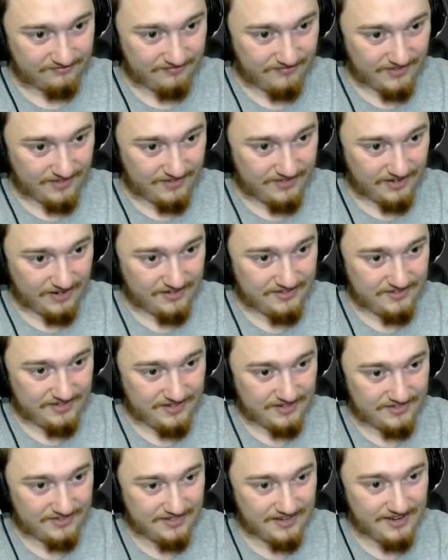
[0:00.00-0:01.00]
So as you
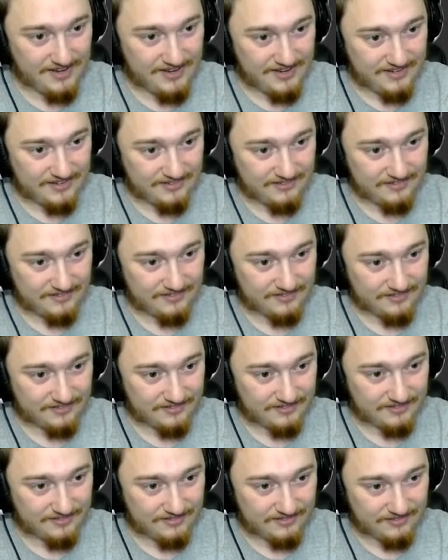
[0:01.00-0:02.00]
can see,
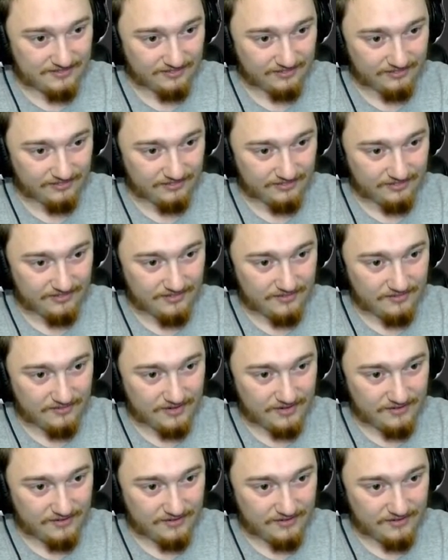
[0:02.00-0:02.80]
we